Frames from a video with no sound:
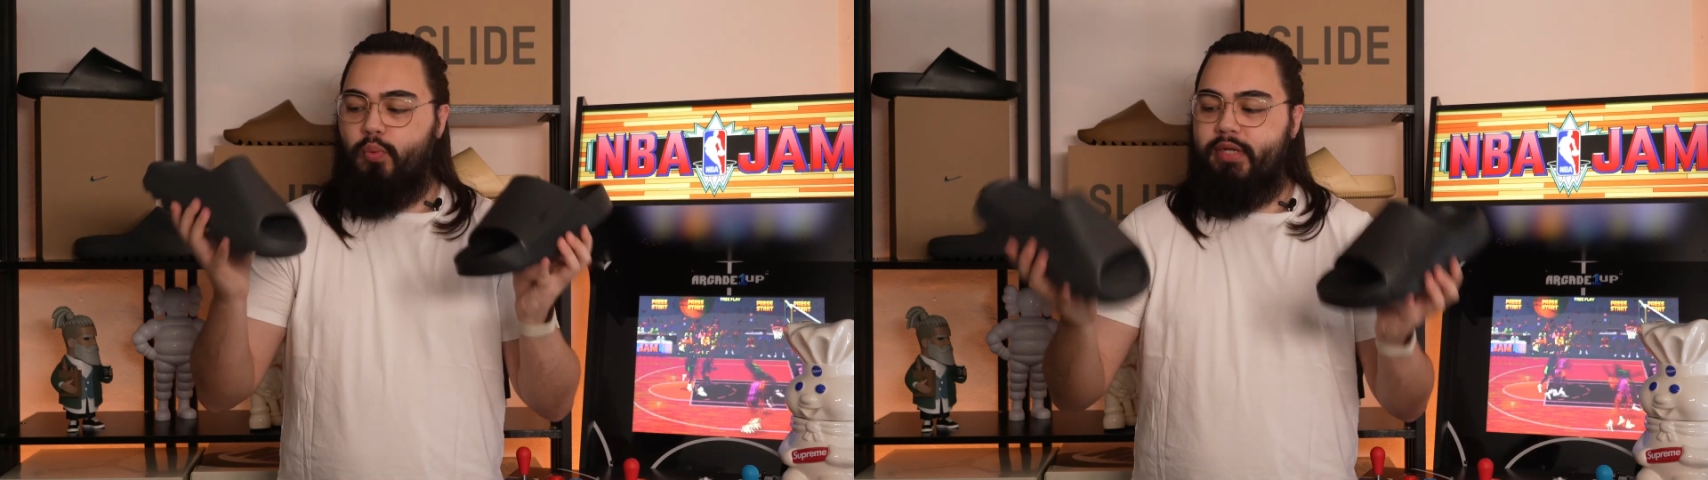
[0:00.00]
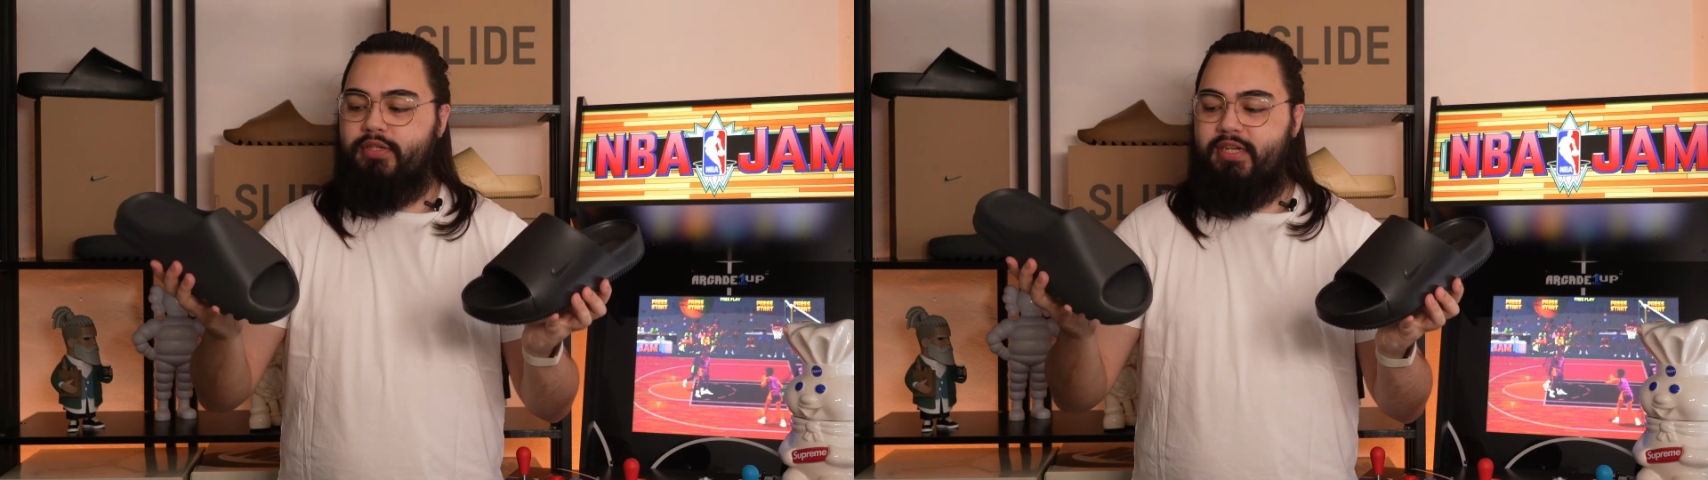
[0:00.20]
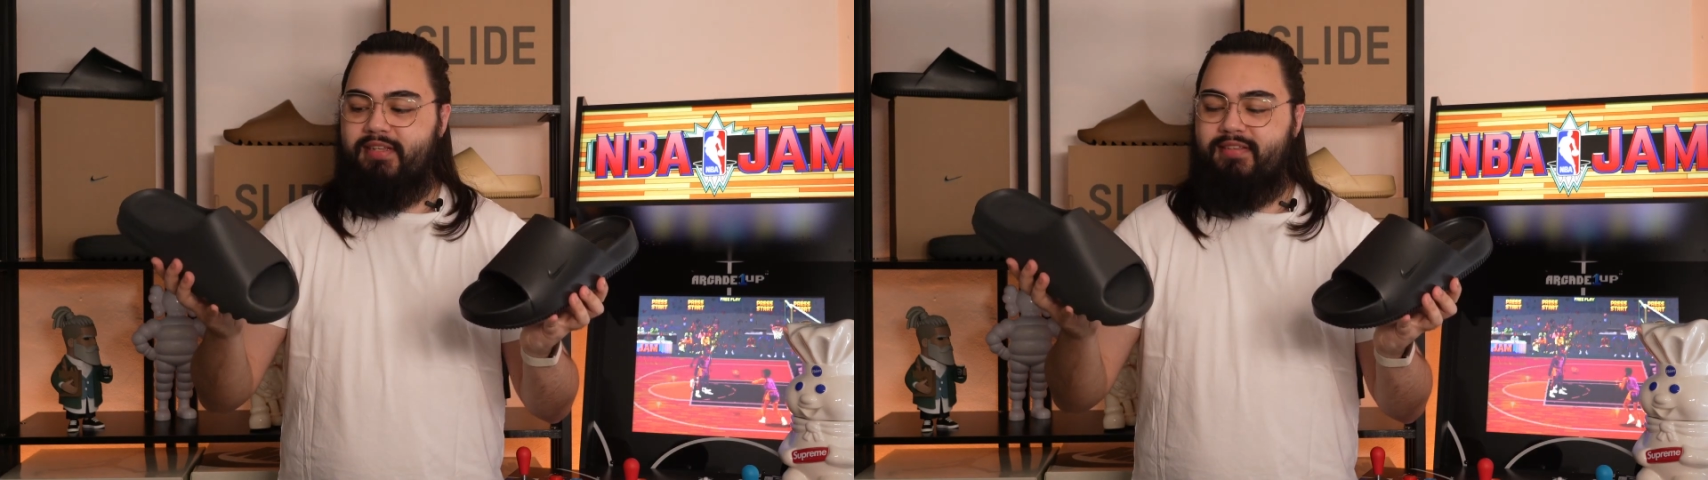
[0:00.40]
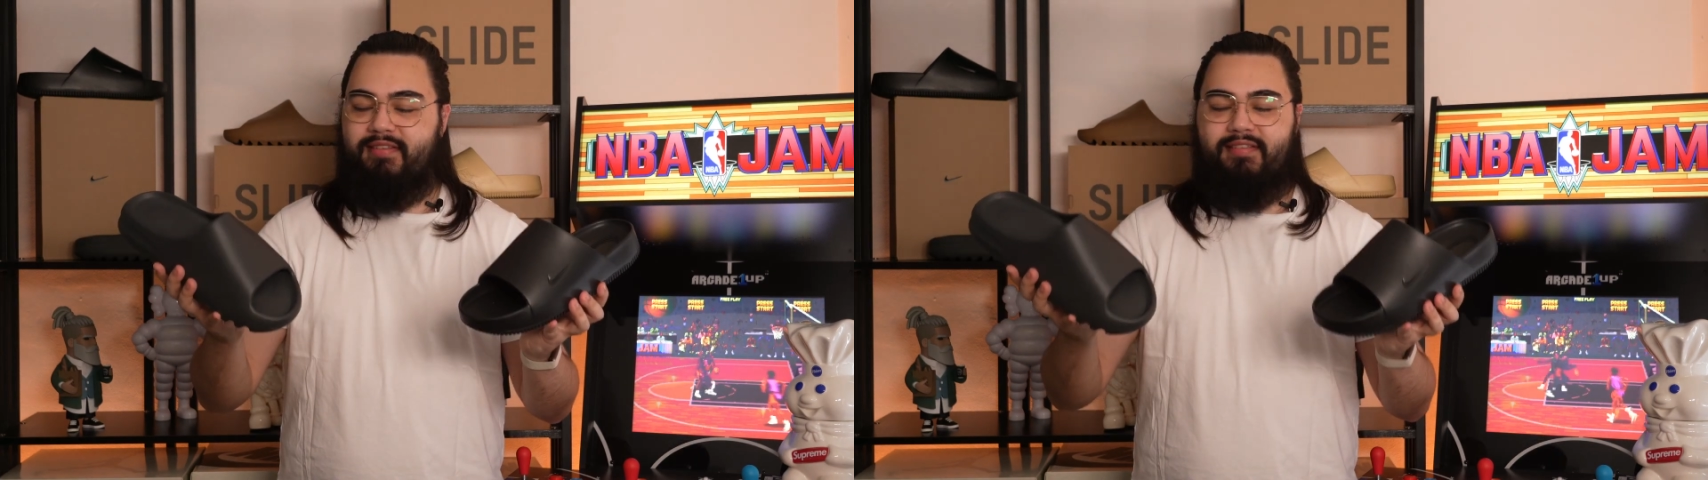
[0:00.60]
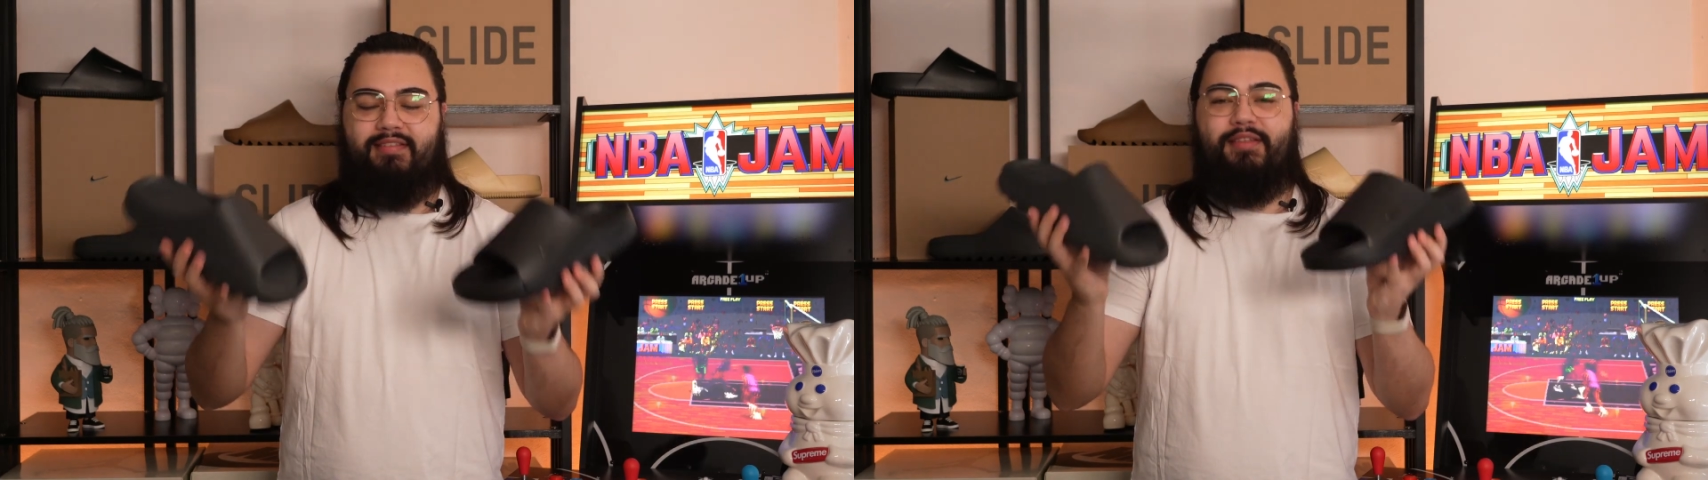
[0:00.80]
Which
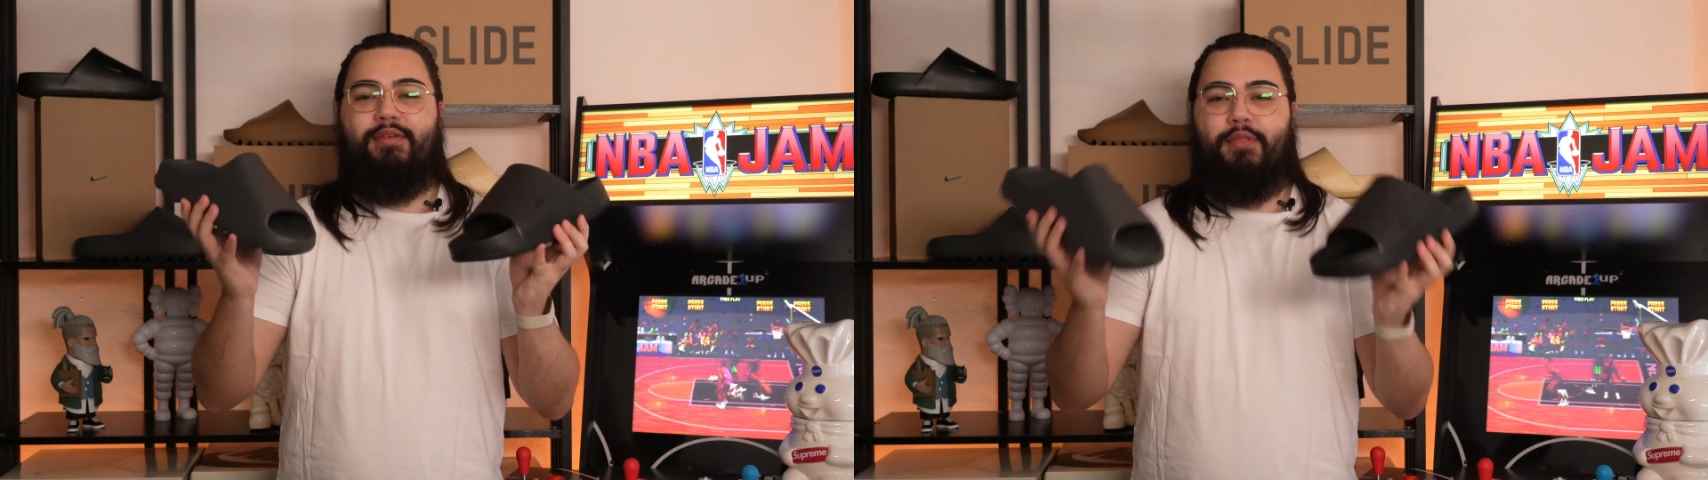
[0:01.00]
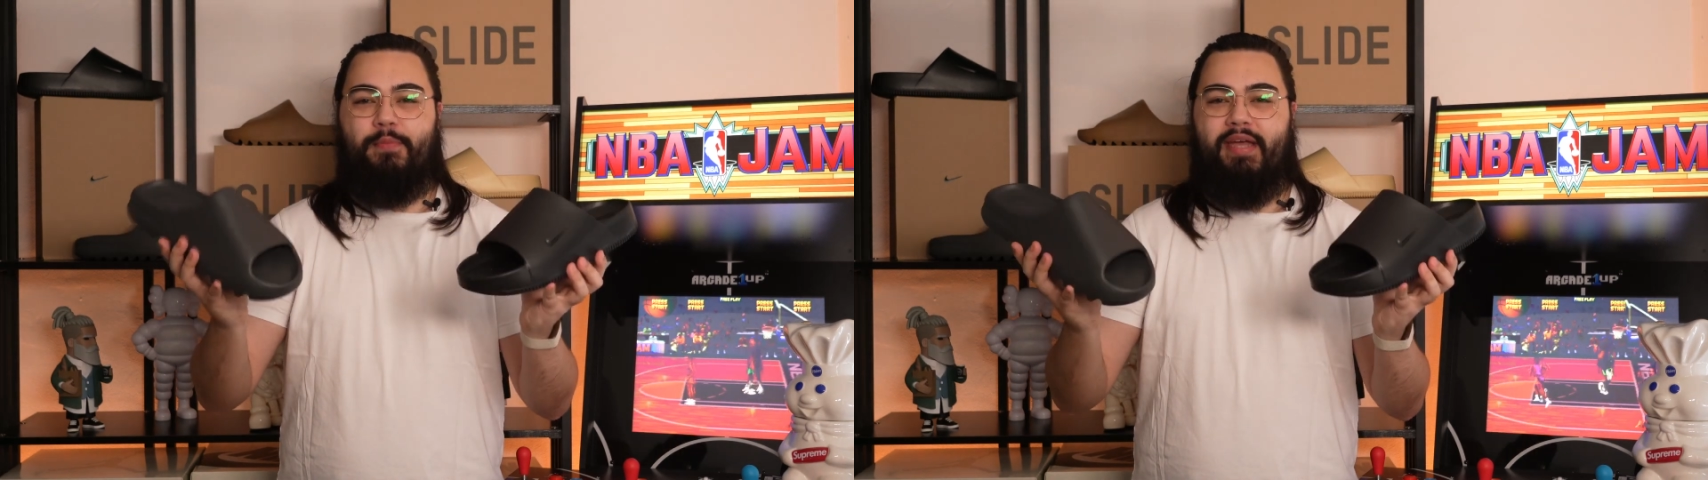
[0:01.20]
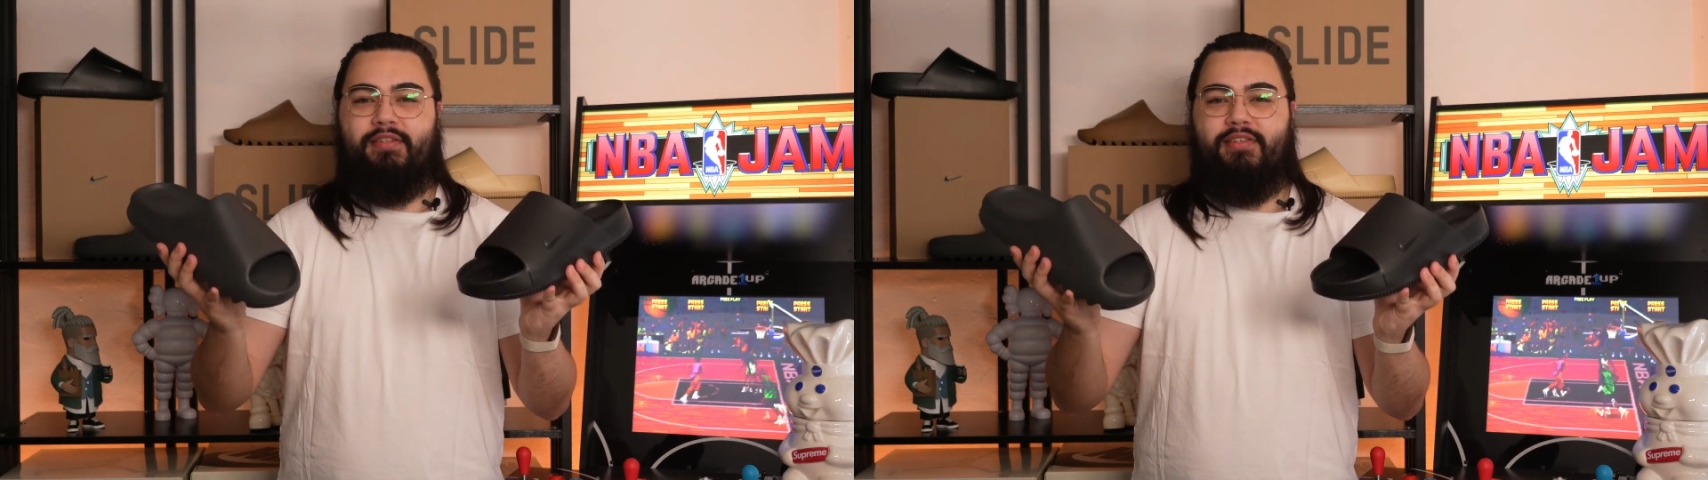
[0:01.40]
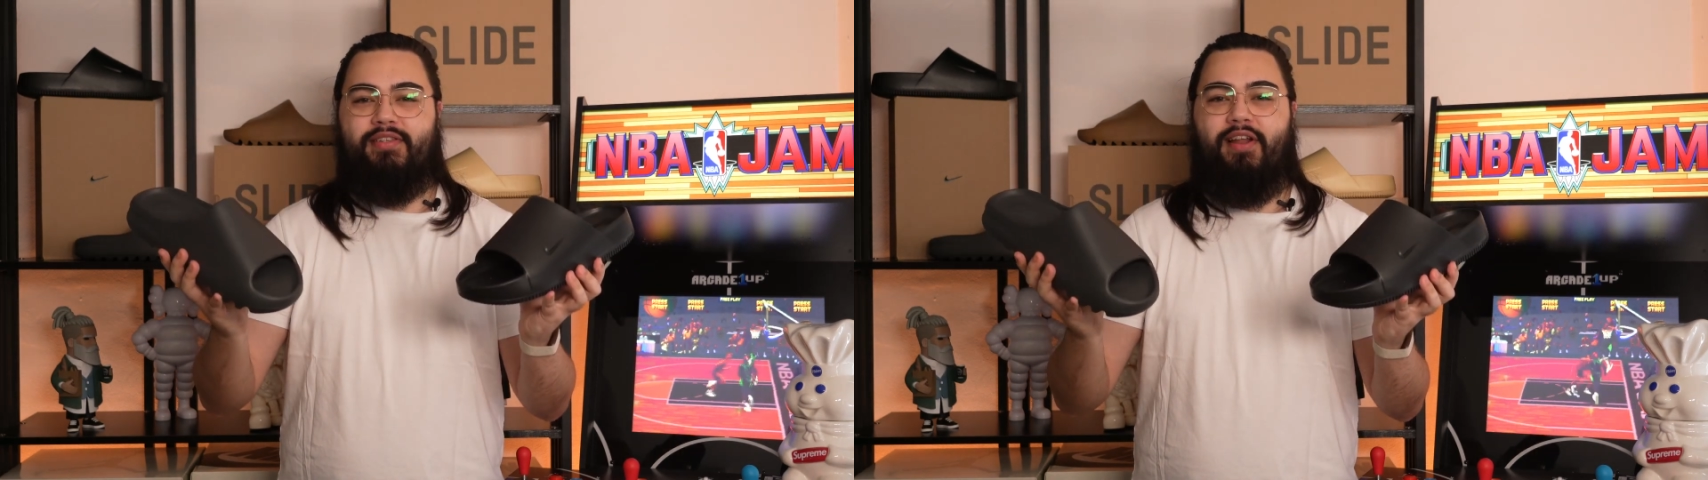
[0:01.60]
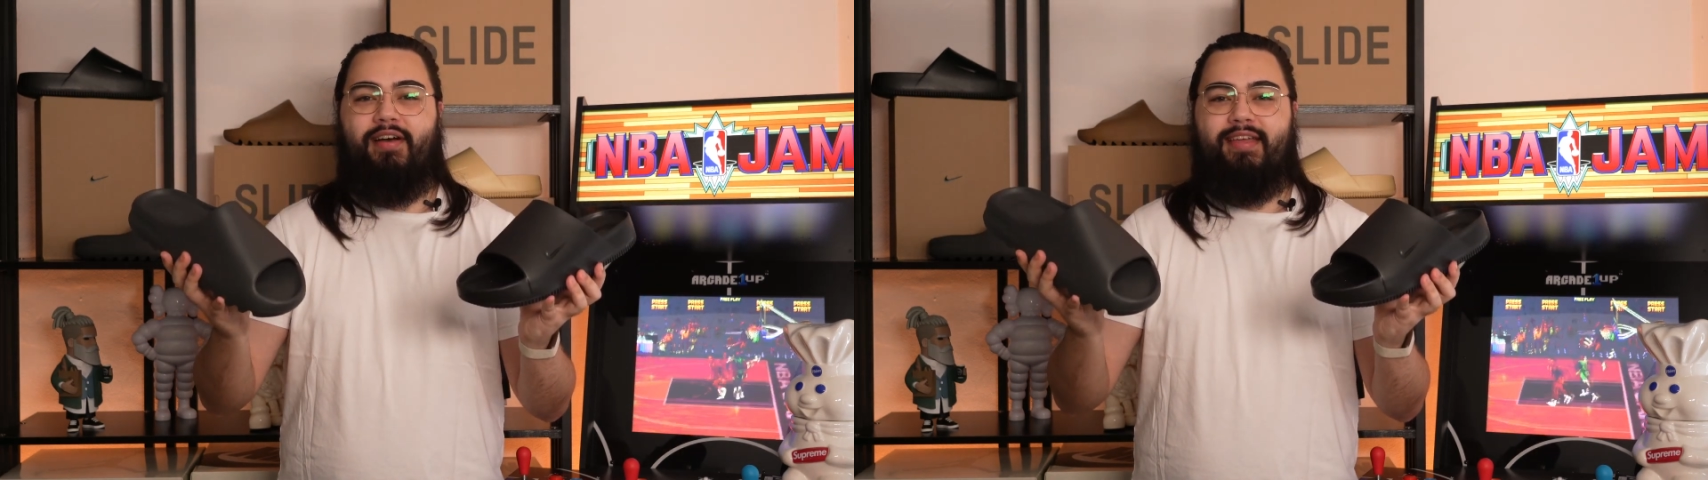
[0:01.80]
is the better
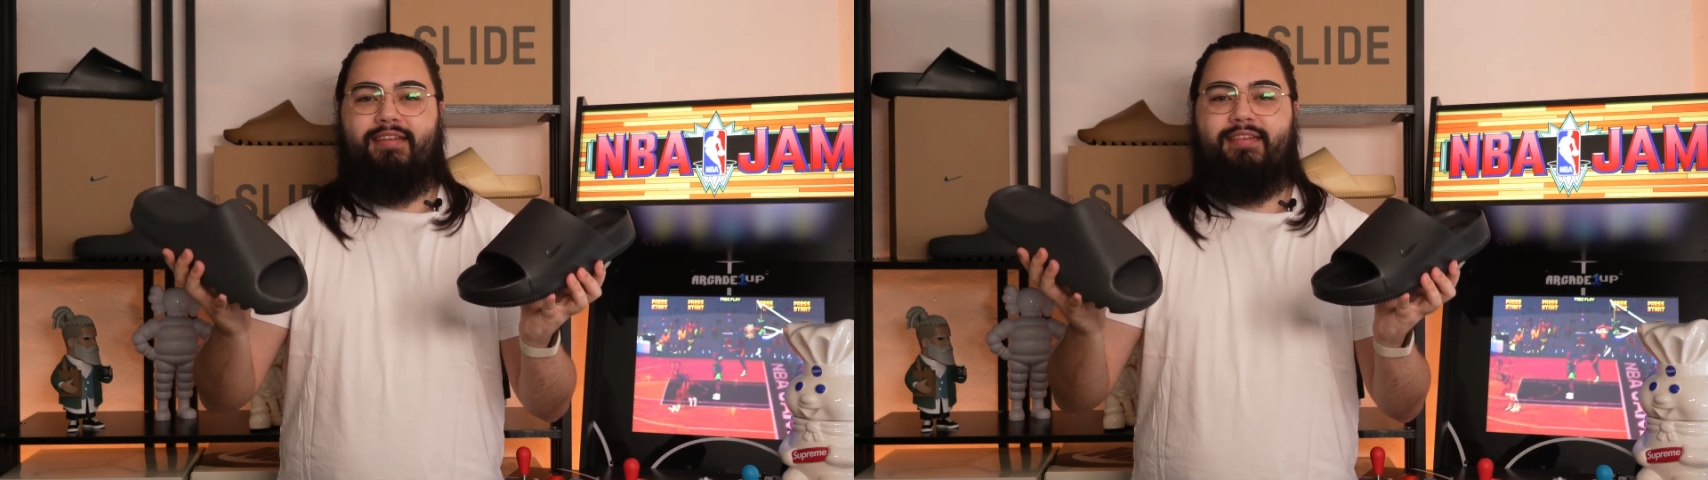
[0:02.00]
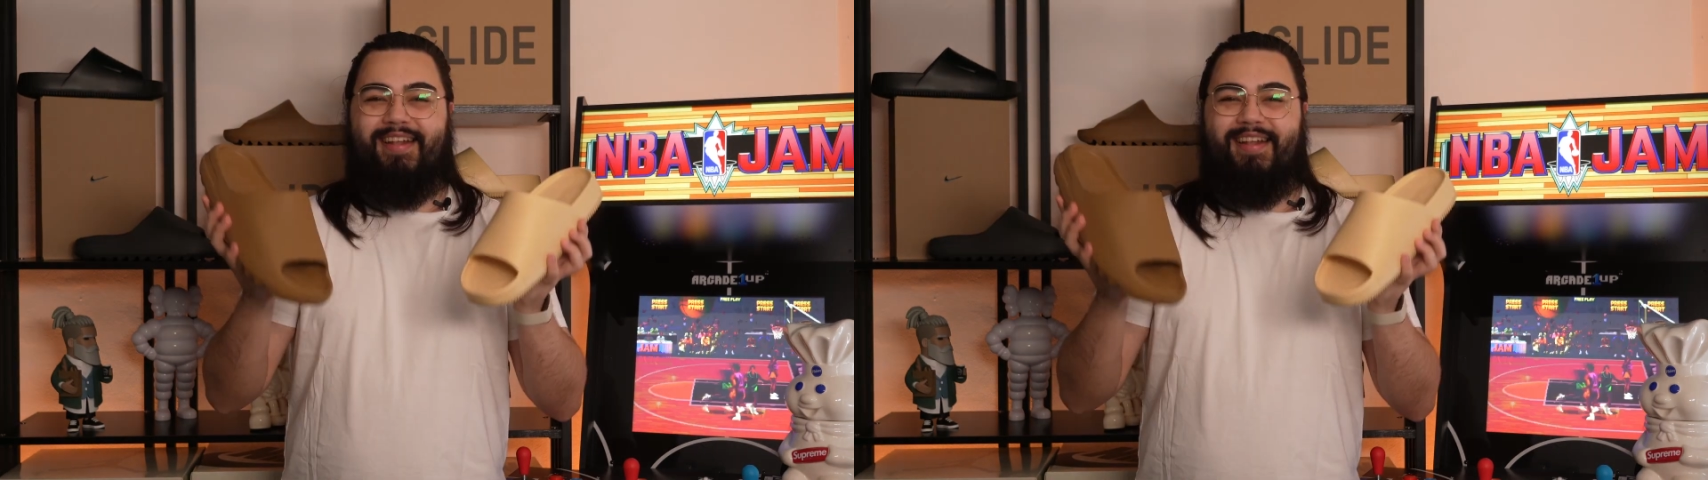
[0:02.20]
slide?